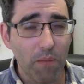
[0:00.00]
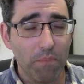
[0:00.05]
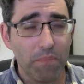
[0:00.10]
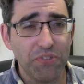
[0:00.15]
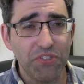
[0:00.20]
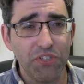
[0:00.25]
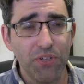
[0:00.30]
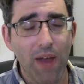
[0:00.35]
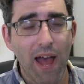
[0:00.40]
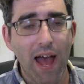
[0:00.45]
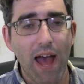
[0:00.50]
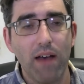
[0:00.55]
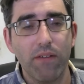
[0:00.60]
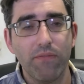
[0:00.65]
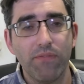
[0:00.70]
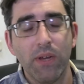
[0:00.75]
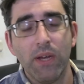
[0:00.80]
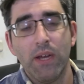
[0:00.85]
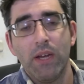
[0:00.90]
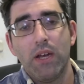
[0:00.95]
but you
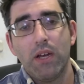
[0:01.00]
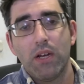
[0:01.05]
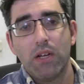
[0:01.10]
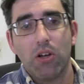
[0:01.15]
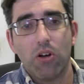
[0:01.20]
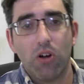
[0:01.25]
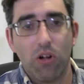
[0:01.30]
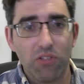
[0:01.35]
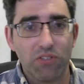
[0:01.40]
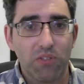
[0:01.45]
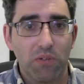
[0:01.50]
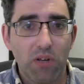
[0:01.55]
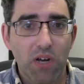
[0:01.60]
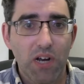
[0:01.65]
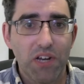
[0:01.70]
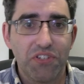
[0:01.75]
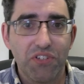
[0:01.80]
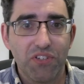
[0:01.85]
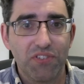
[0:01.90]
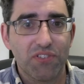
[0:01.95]
have also
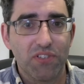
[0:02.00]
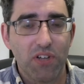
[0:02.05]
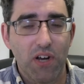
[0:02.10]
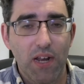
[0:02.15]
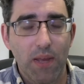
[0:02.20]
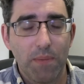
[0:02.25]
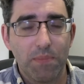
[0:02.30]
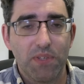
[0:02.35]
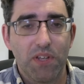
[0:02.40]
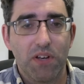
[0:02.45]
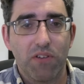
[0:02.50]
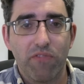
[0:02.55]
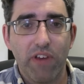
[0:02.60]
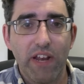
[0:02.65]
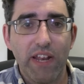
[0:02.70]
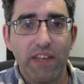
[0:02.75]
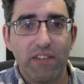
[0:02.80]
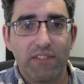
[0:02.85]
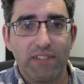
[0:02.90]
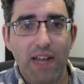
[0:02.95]
larger startups that are
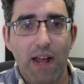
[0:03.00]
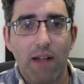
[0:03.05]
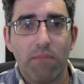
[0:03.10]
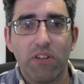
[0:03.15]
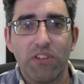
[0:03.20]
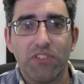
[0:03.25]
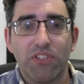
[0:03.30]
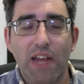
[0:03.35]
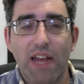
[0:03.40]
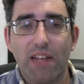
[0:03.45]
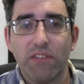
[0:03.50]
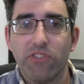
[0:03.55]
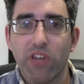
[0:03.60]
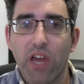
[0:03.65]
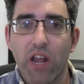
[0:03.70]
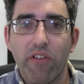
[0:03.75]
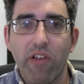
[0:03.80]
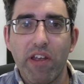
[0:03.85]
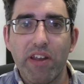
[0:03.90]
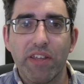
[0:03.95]
really established and
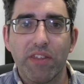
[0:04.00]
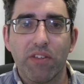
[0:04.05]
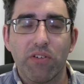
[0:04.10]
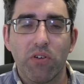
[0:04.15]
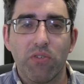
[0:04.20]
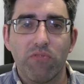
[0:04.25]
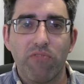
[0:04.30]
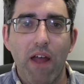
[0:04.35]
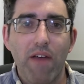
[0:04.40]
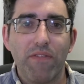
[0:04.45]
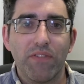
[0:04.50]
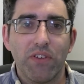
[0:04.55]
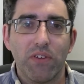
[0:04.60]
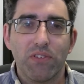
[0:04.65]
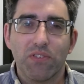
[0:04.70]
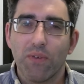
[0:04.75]
generating their own revenue.